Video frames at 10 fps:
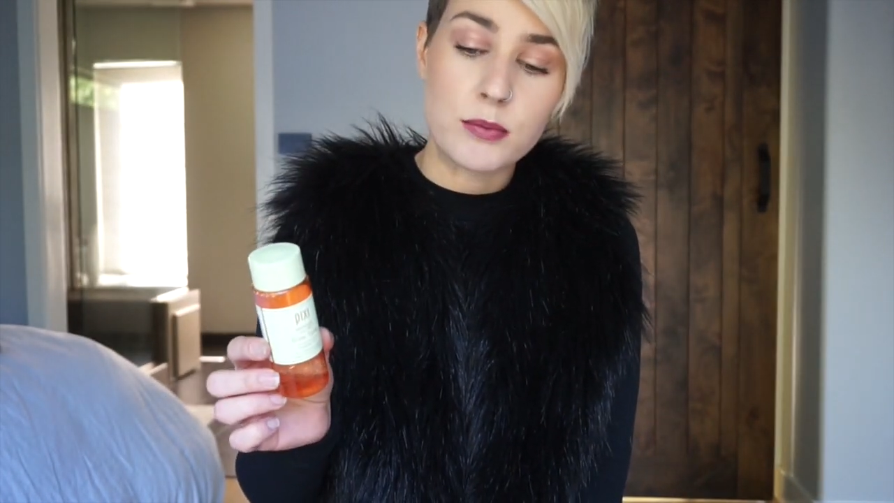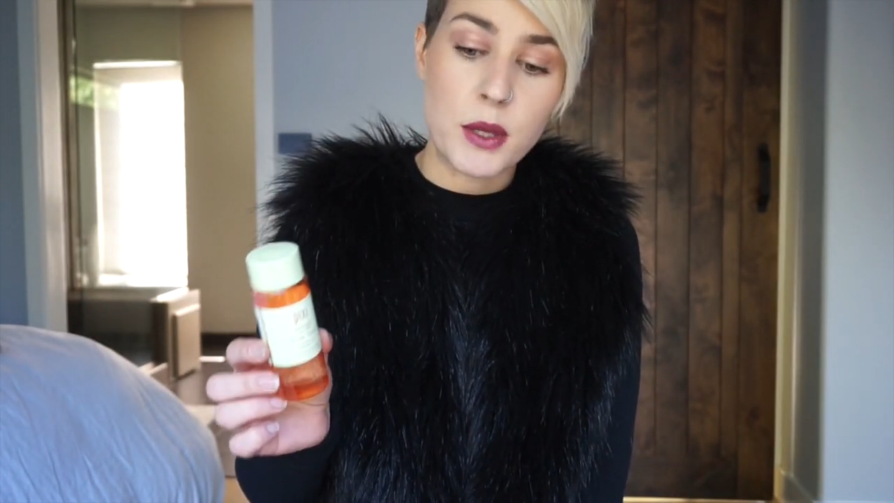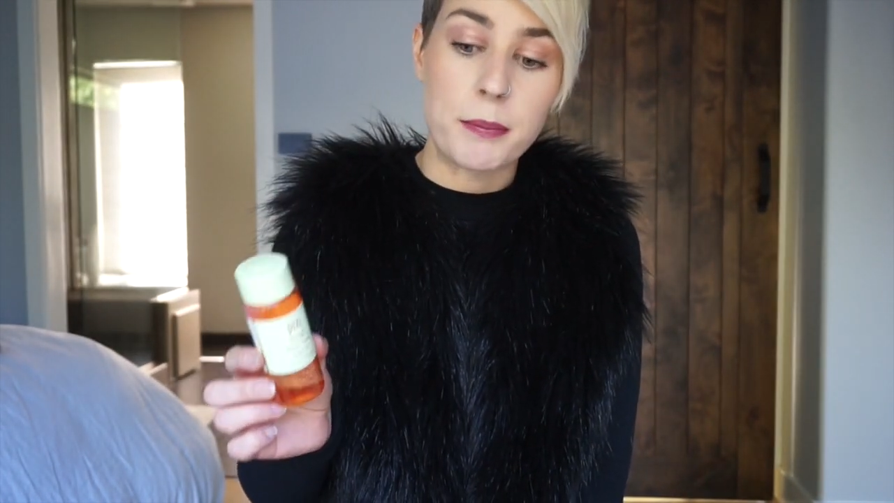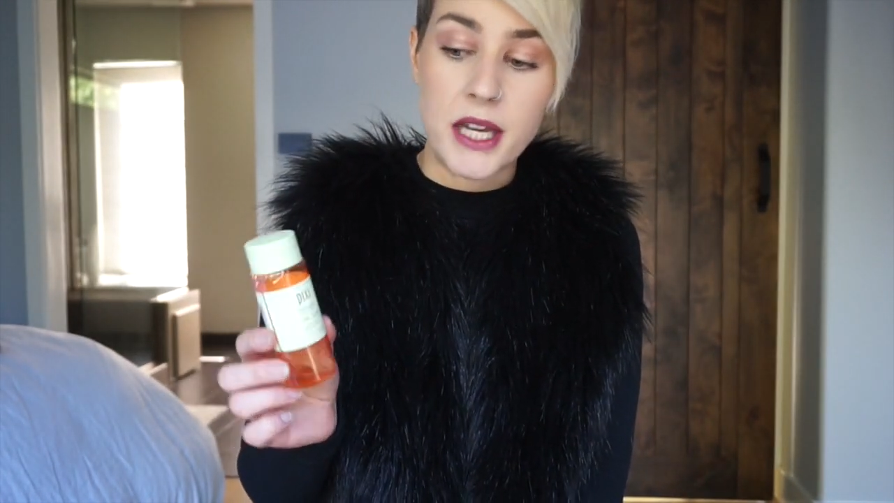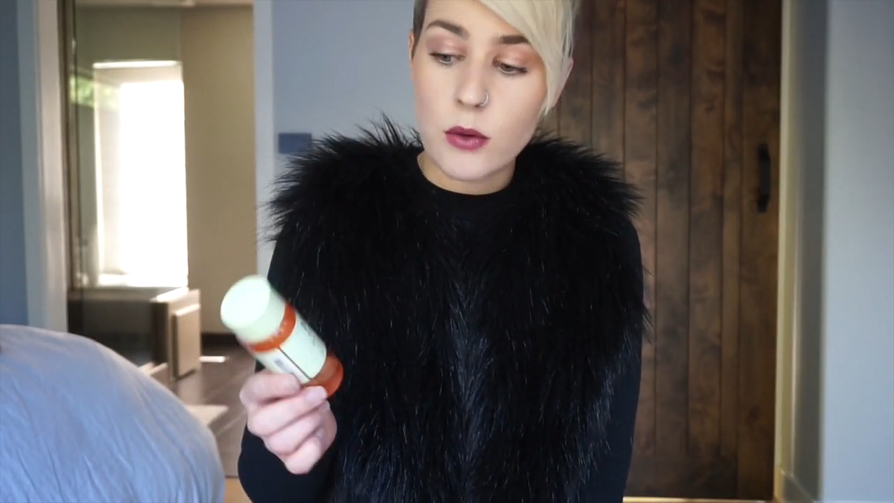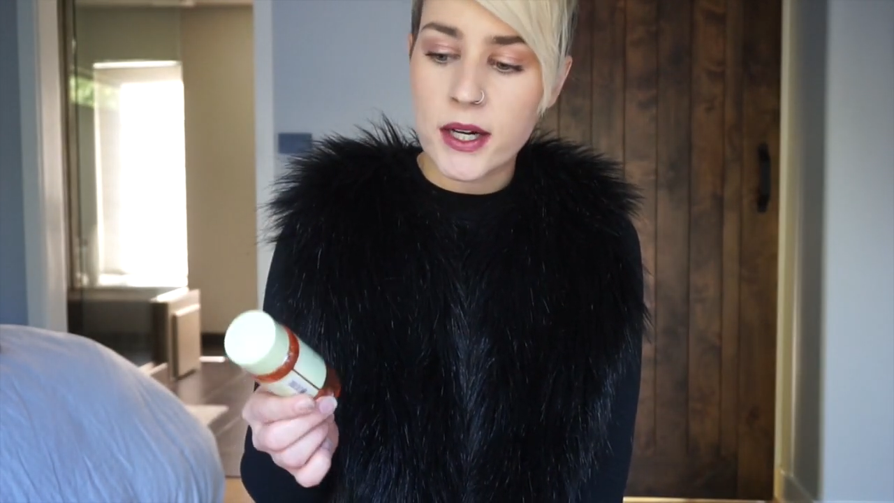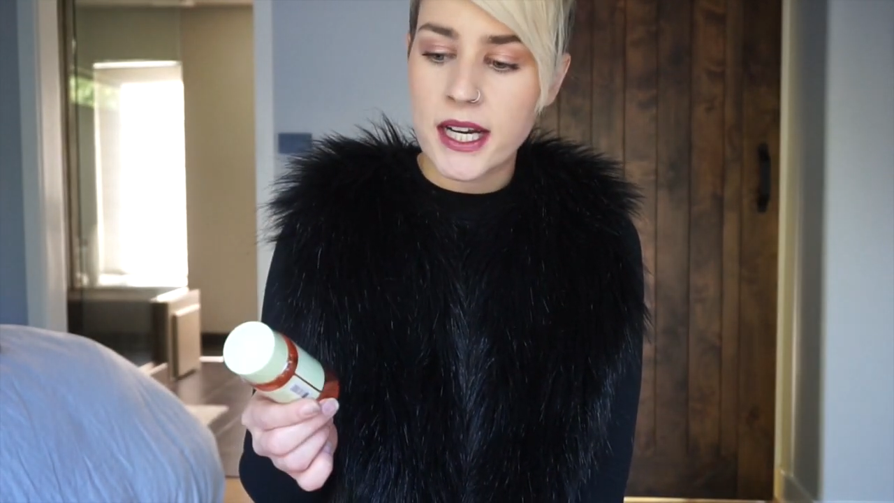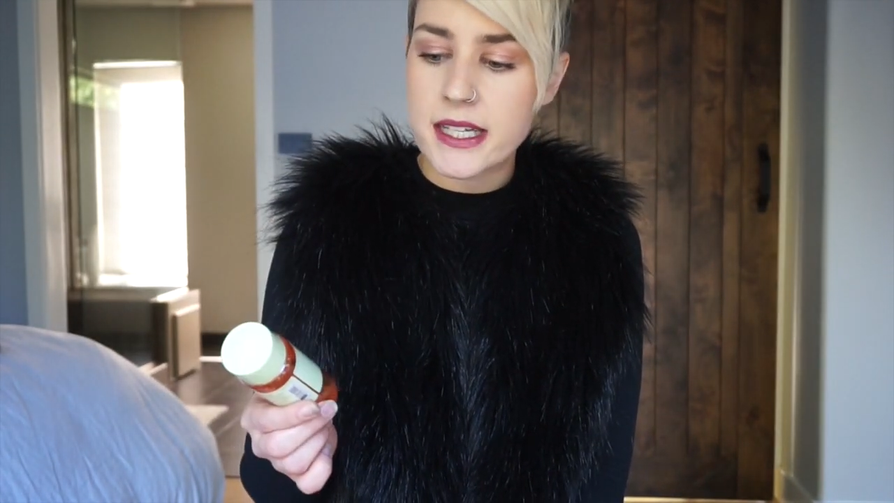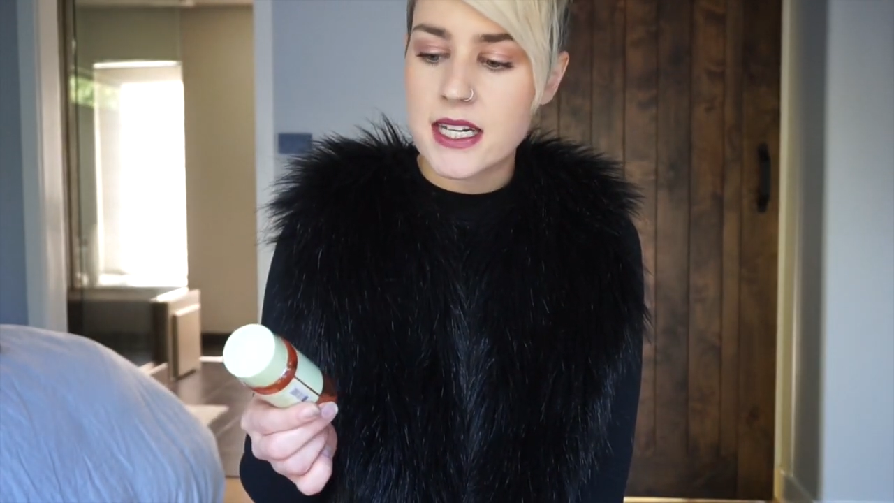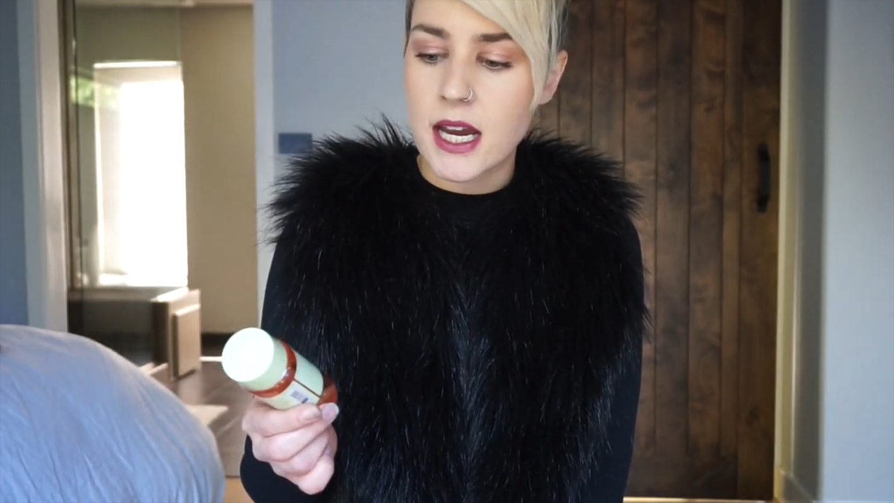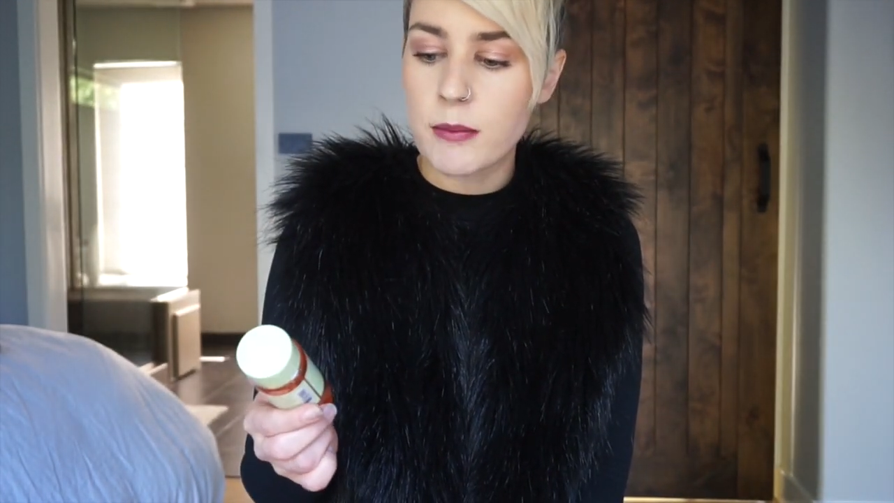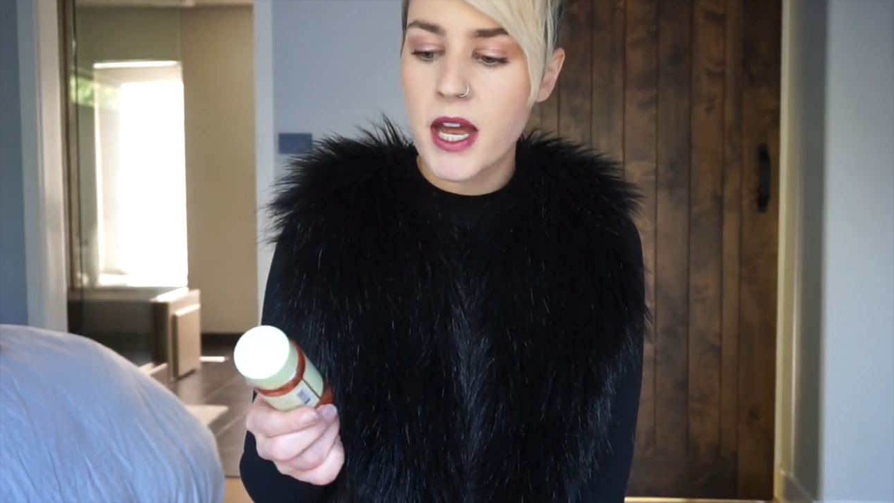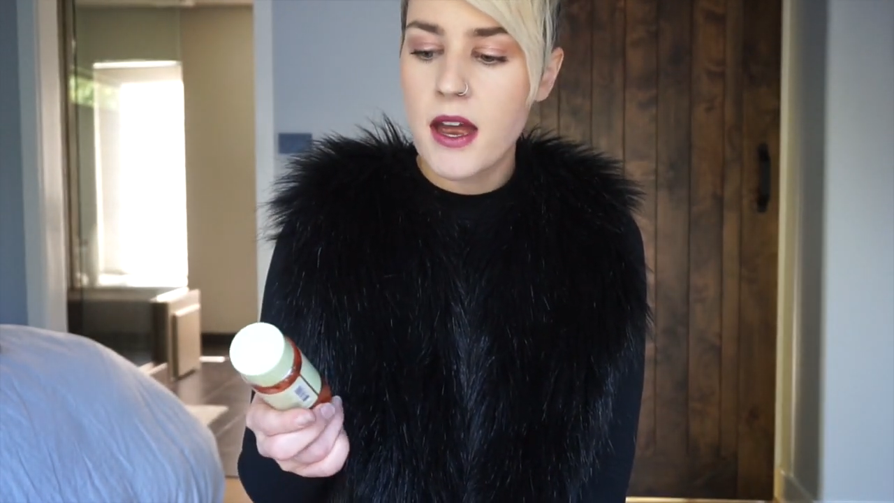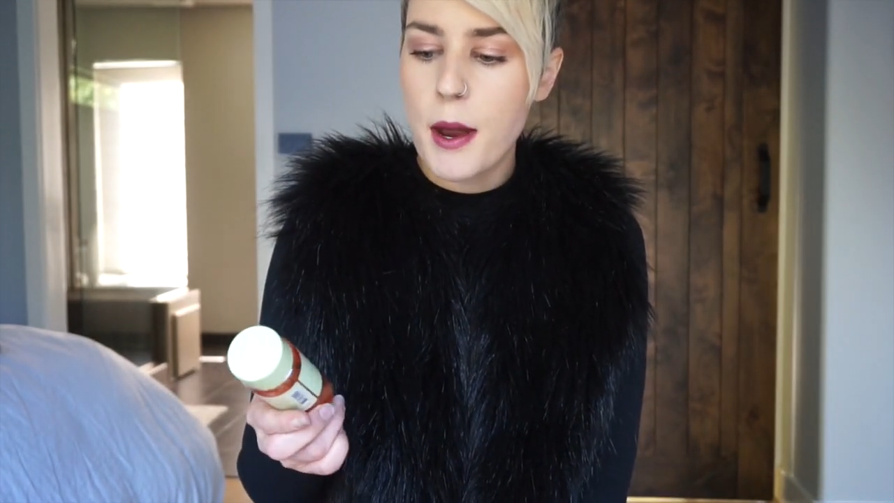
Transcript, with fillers: the big one next time.